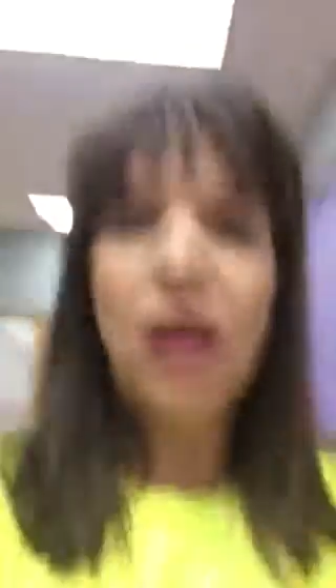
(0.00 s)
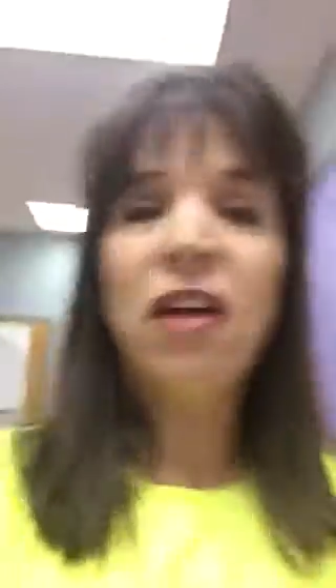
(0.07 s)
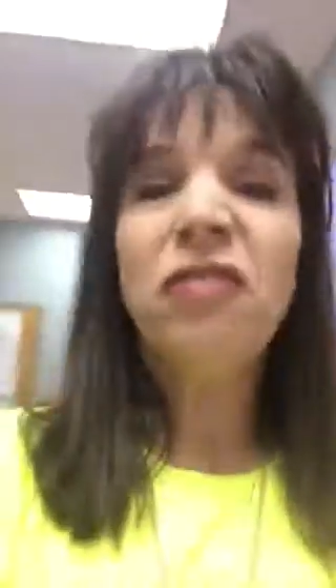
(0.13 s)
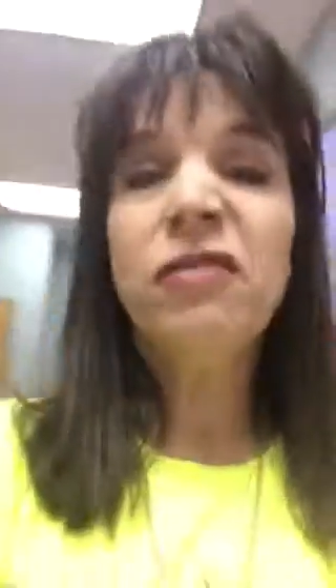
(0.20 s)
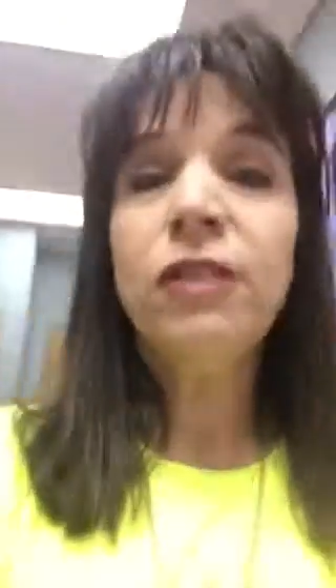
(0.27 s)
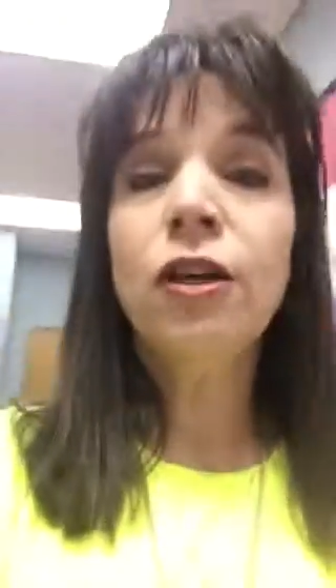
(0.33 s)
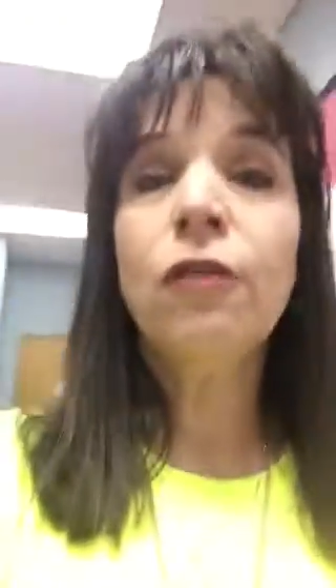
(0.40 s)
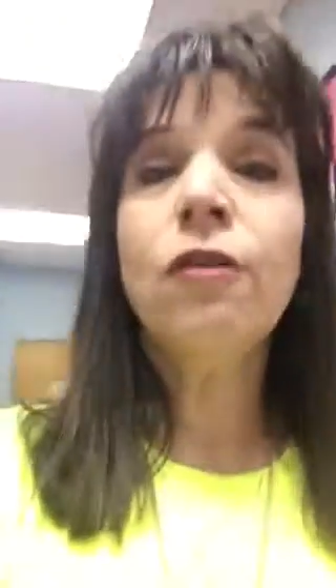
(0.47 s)
well,
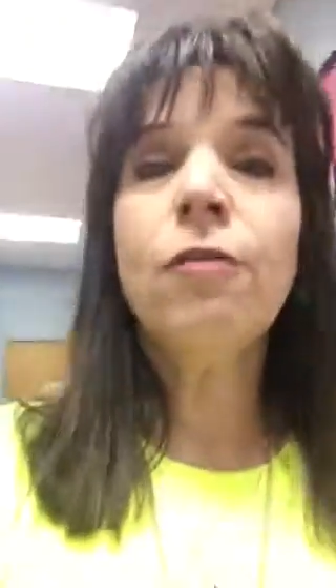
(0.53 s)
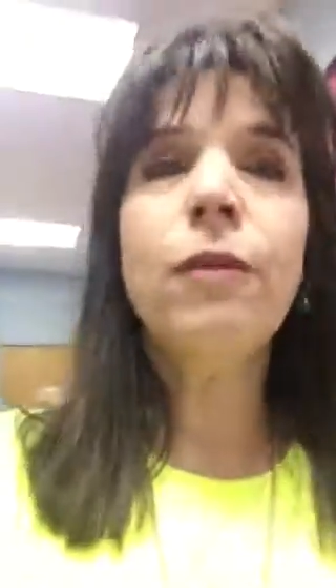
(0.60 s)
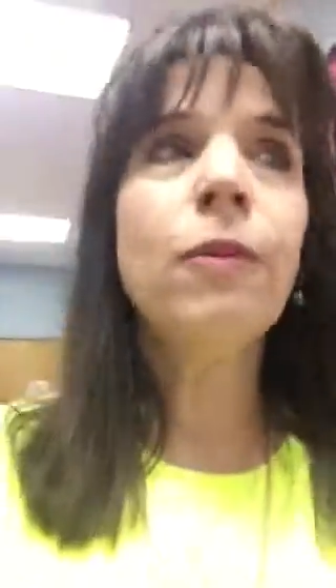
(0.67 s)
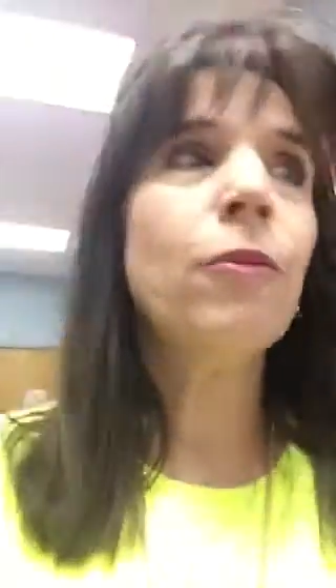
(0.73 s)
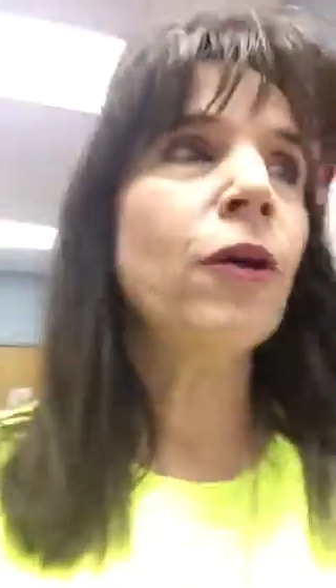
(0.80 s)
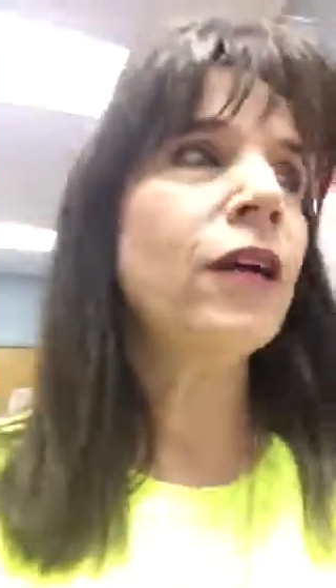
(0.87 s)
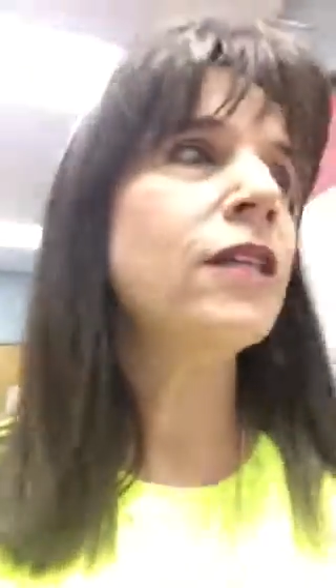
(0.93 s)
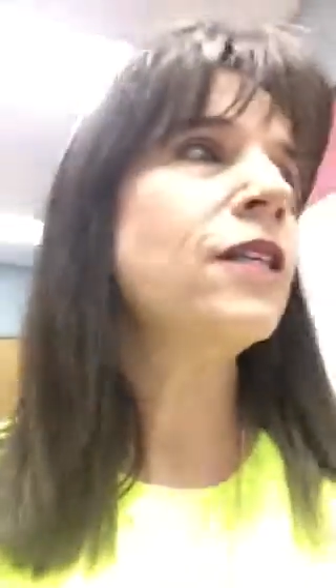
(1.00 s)
you'll
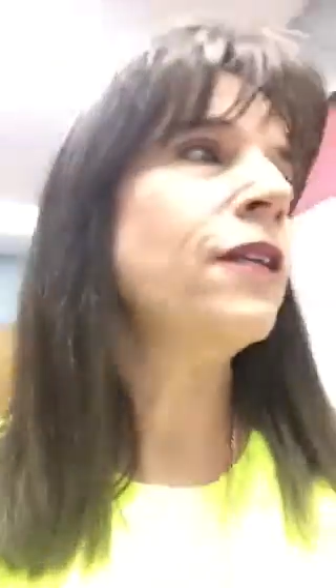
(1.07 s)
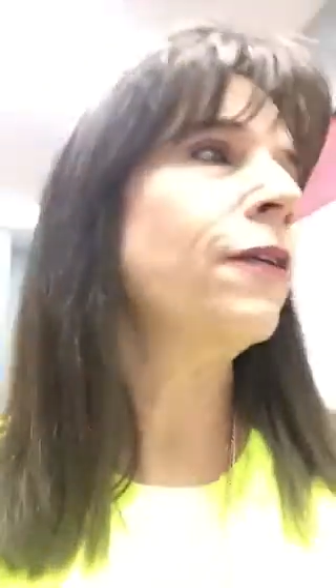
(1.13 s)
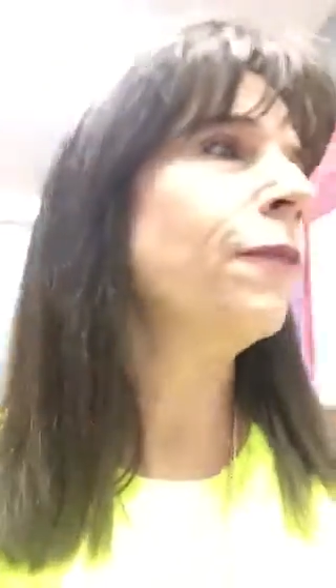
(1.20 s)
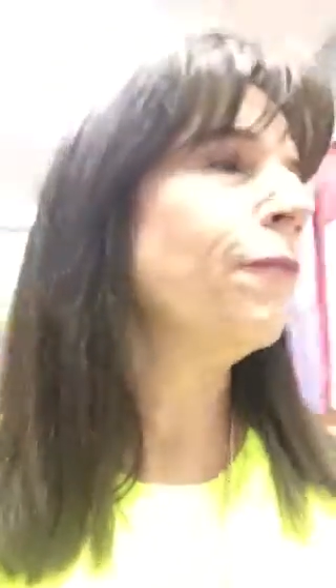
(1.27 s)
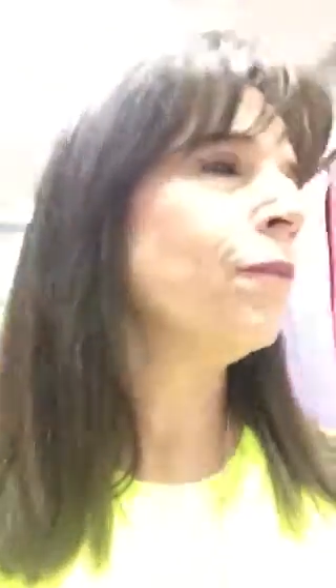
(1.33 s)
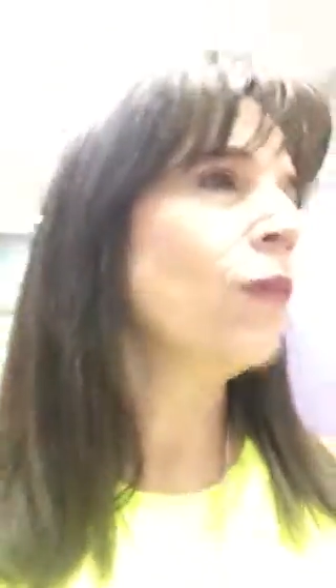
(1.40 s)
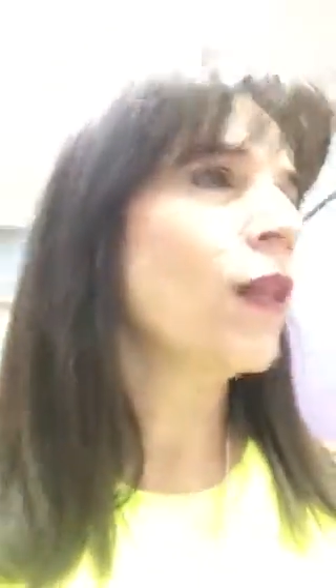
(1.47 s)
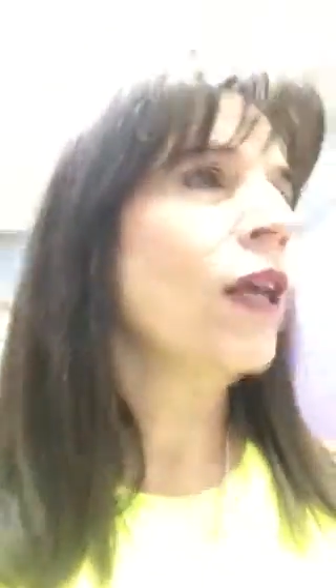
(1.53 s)
remember it.
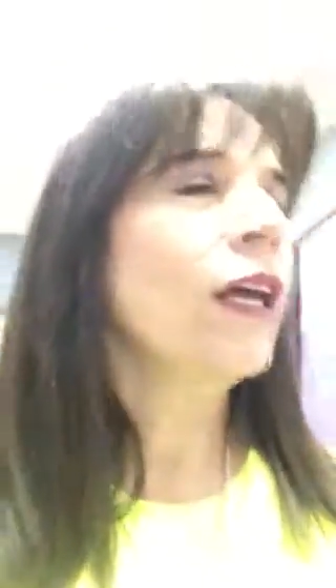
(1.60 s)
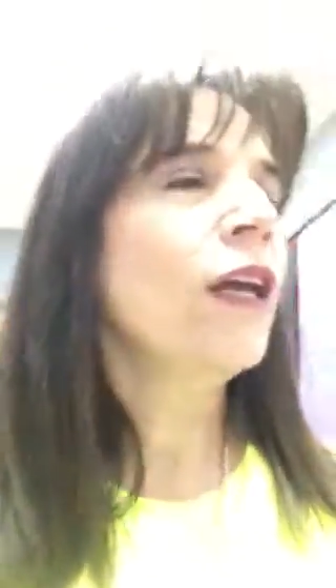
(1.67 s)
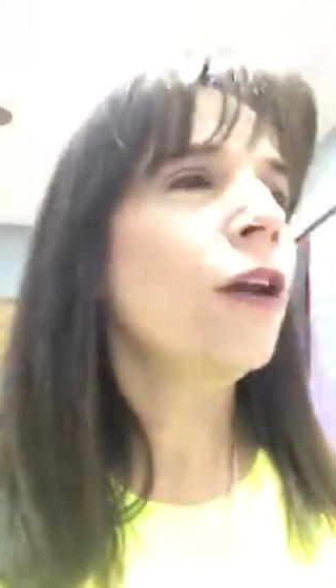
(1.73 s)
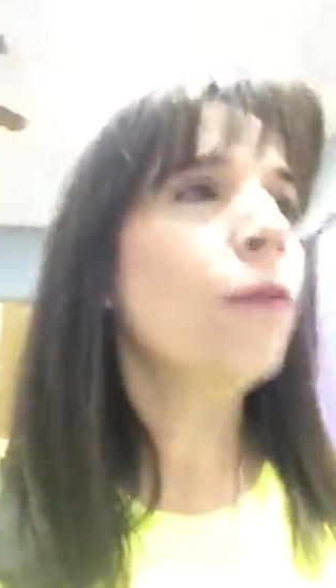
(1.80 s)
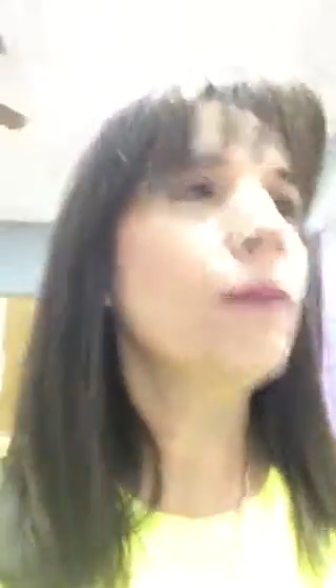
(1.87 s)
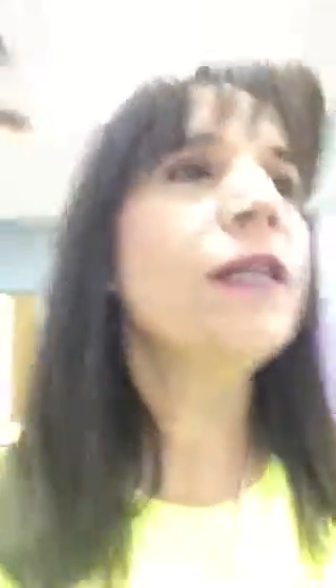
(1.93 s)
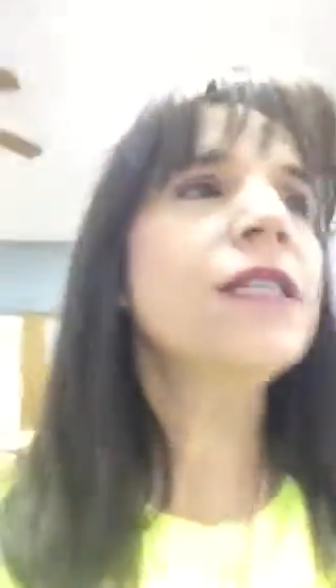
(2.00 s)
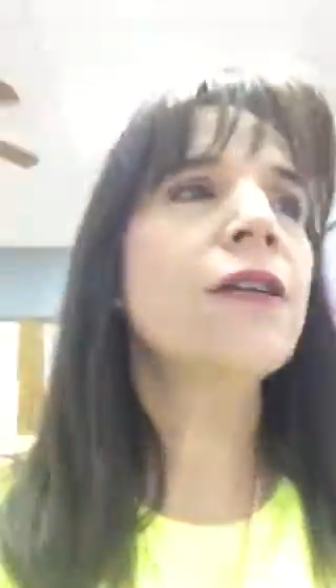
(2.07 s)
It'll
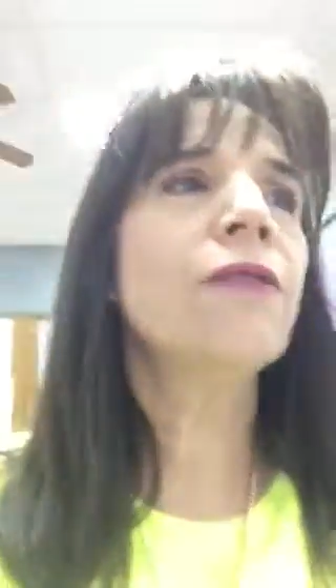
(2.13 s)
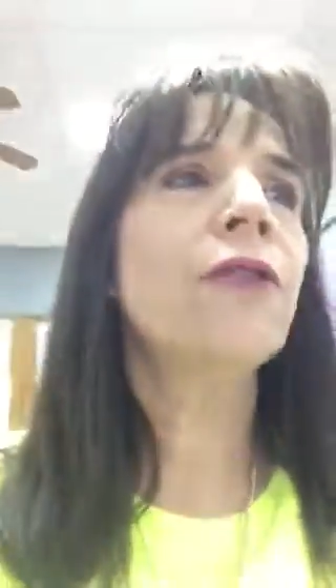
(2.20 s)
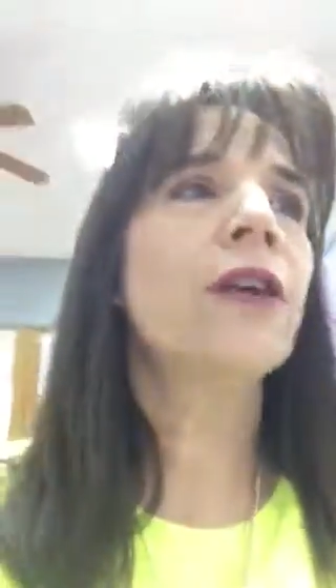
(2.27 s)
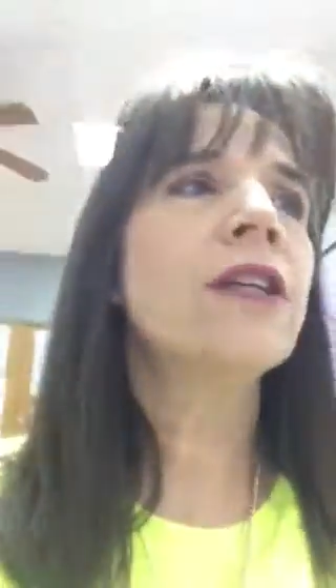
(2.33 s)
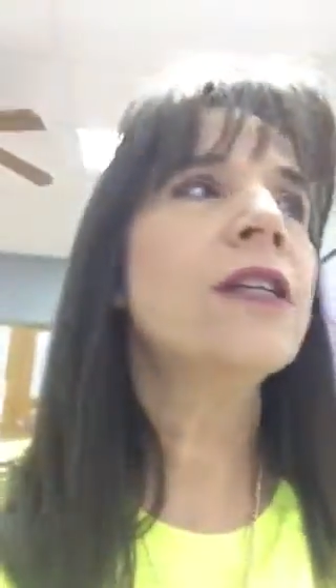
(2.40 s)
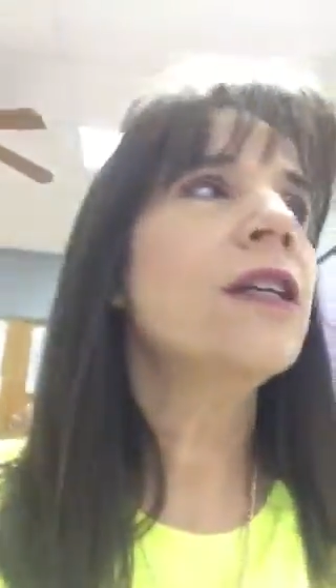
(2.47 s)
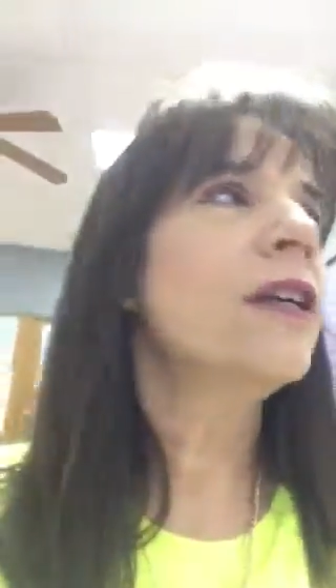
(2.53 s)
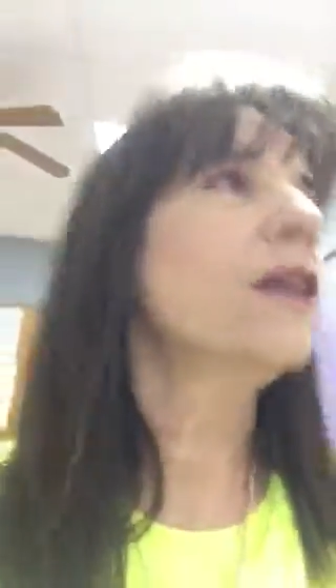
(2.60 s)
be different.